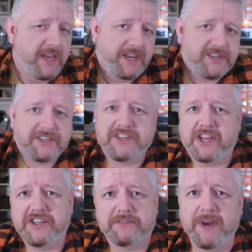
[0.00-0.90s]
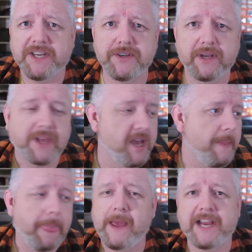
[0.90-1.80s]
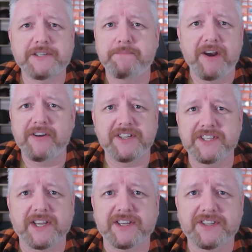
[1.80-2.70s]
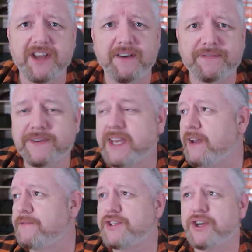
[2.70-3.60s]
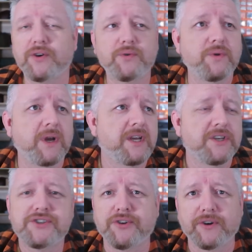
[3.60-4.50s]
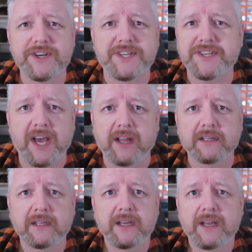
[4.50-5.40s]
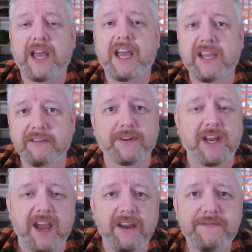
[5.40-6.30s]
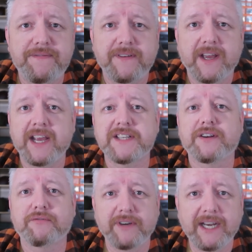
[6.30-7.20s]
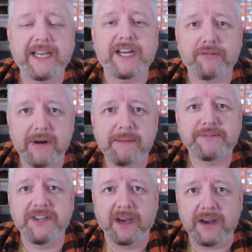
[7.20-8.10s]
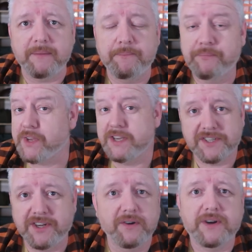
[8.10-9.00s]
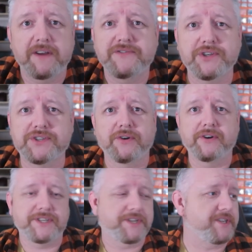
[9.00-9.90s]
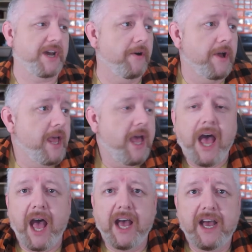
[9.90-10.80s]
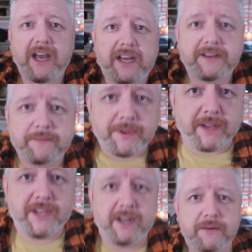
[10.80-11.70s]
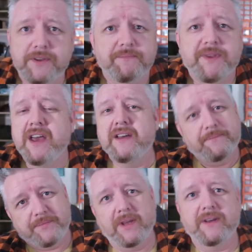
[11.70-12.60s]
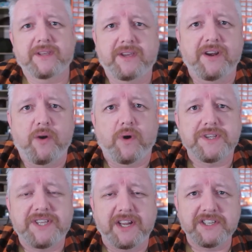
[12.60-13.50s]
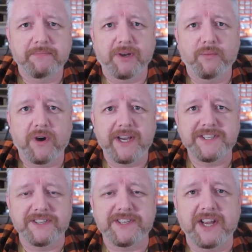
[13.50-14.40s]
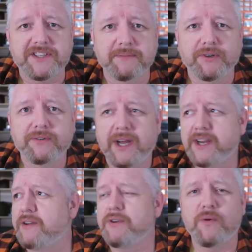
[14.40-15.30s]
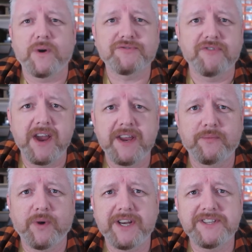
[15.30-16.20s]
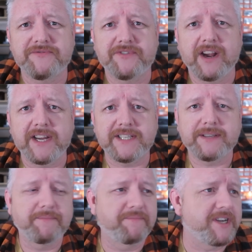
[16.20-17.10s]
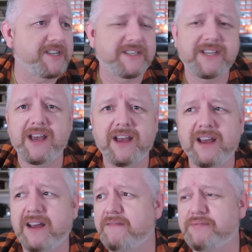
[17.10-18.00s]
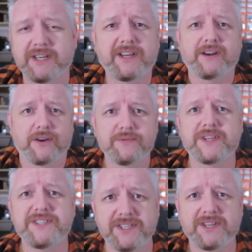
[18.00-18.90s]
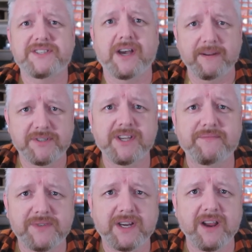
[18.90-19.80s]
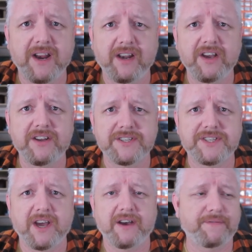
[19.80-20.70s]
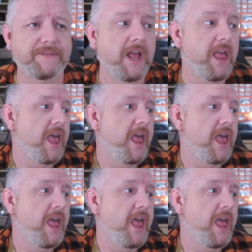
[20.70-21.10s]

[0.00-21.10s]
It just it just makes it experiencing stuff gives you stories to tell, even if it's a really crap time. It still gives you stories to tell. Uh, you know you. You know what's sensible and what isn't sensible. Uh, you know what's right and what isn't right. But uh, but you know this is a time to, to kind of learn stuff.